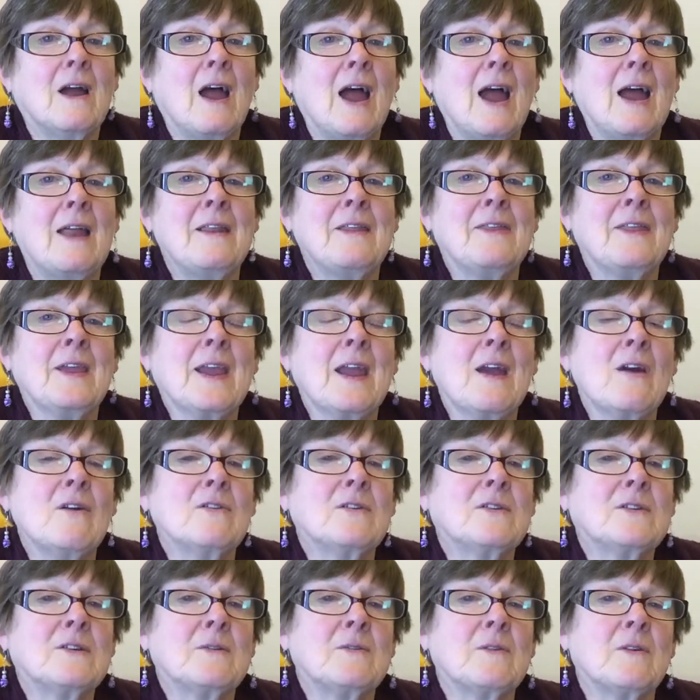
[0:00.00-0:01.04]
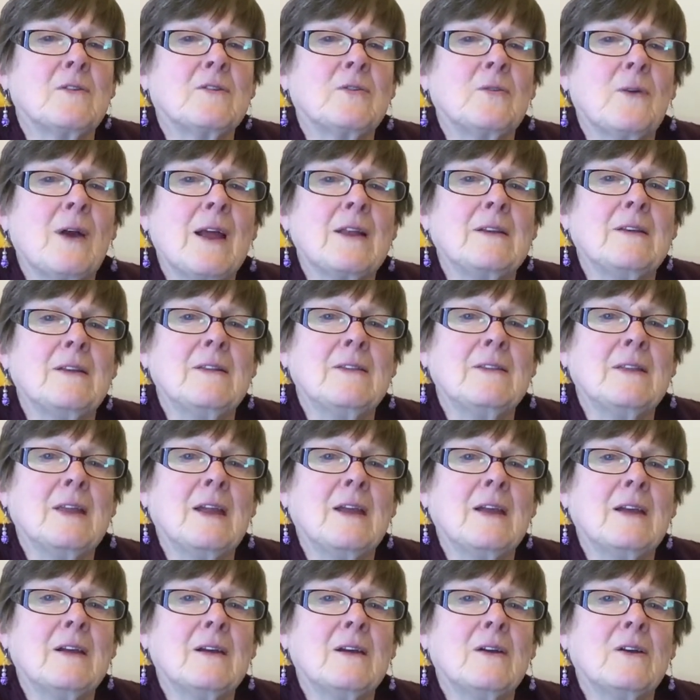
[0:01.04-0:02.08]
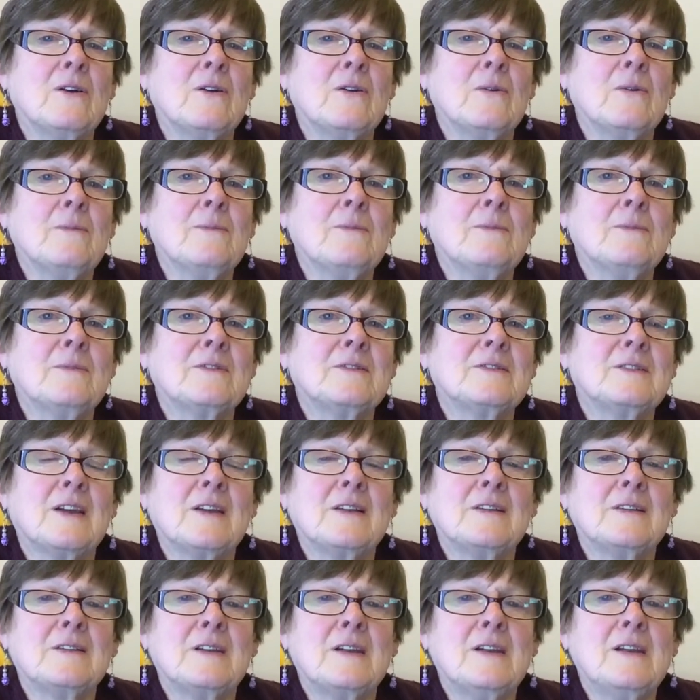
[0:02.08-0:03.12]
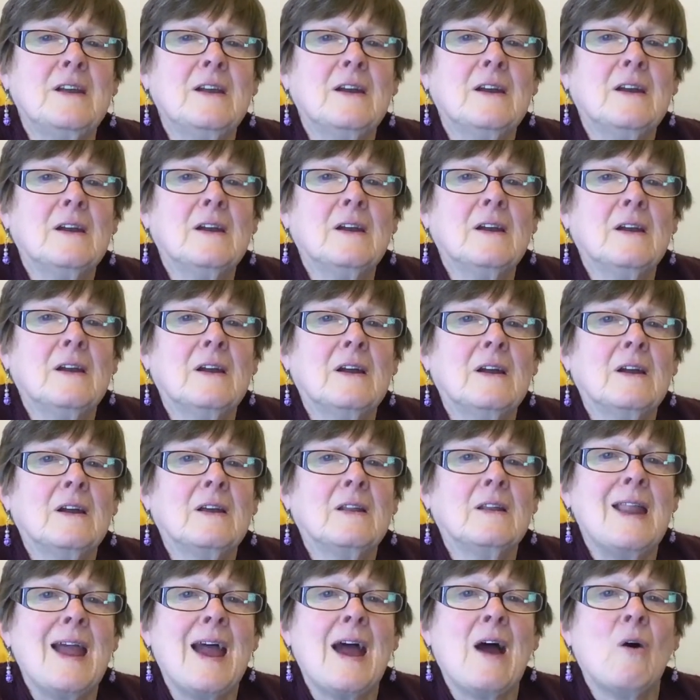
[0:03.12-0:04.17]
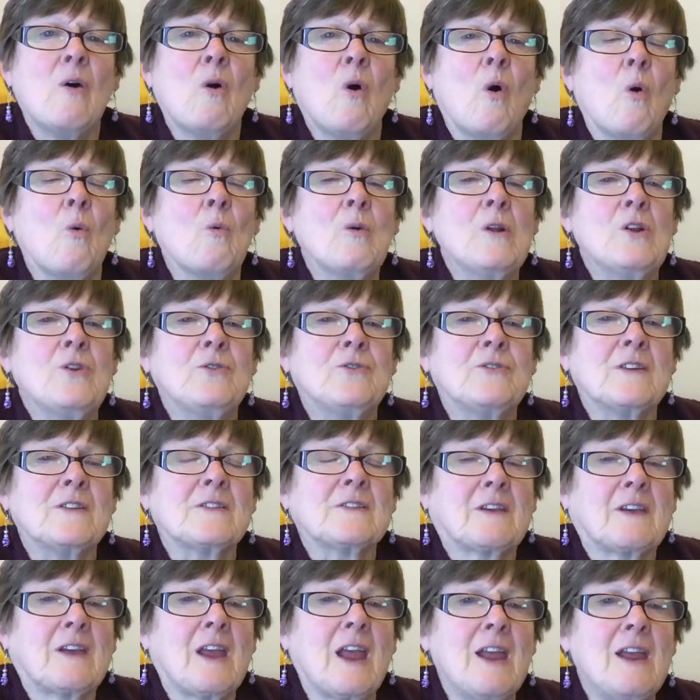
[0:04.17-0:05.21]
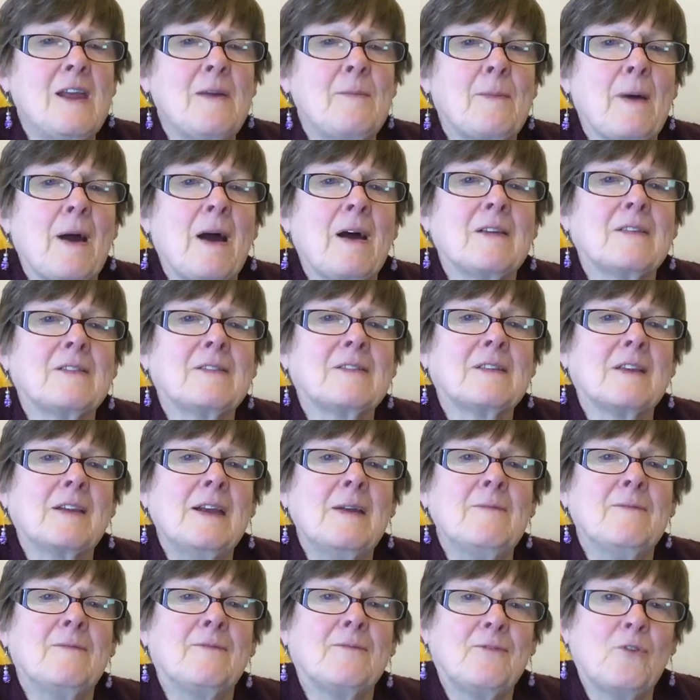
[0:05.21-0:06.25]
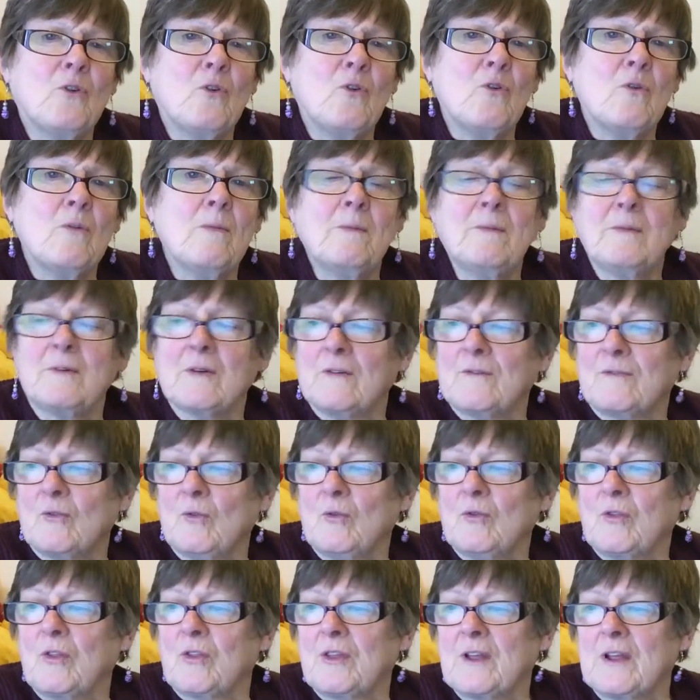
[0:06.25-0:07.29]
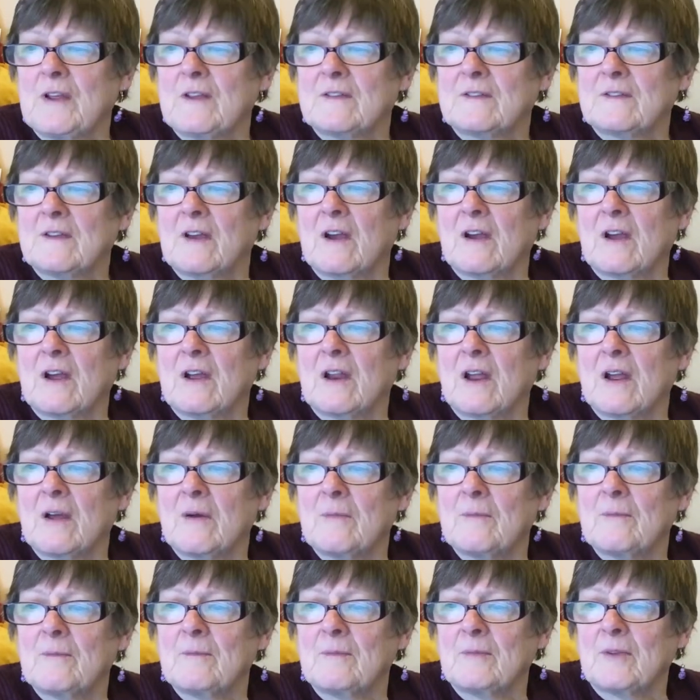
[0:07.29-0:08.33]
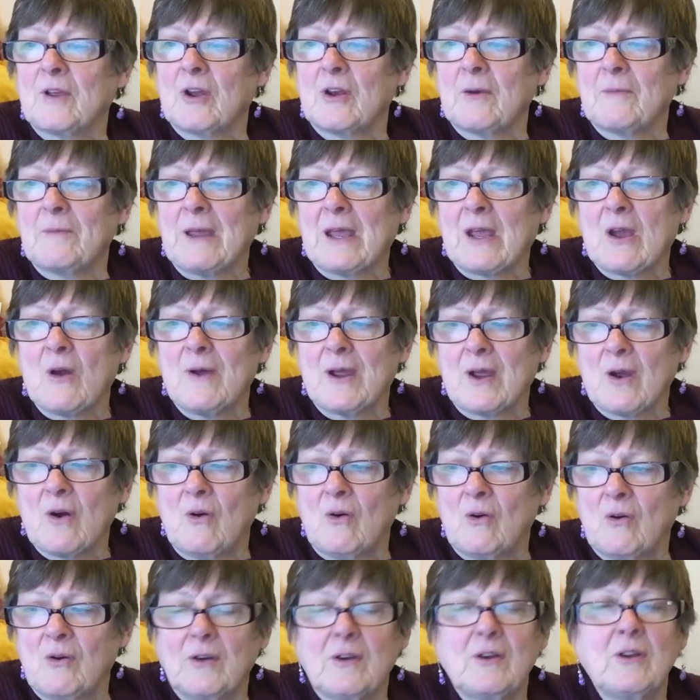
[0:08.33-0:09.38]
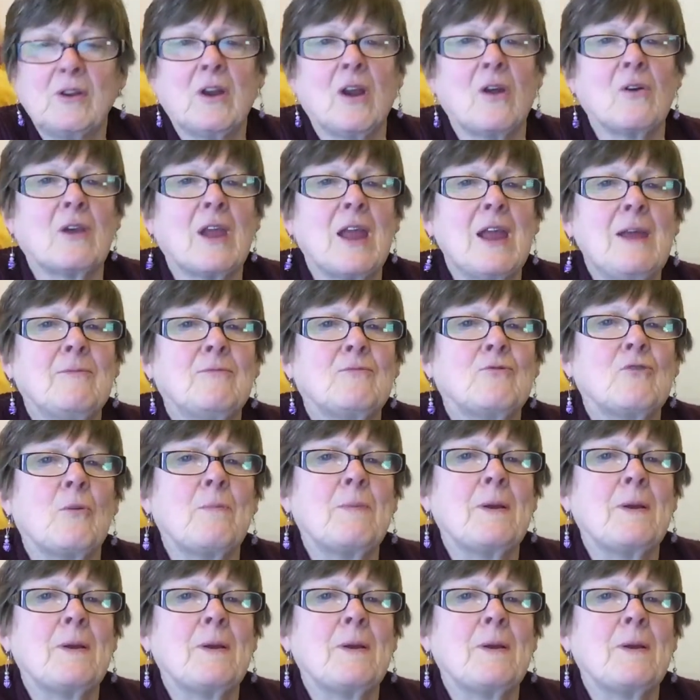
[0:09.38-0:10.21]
anything else to add in there, Sandy, now, or will you just keep us informed of all the things that are going to be going on? You know, keep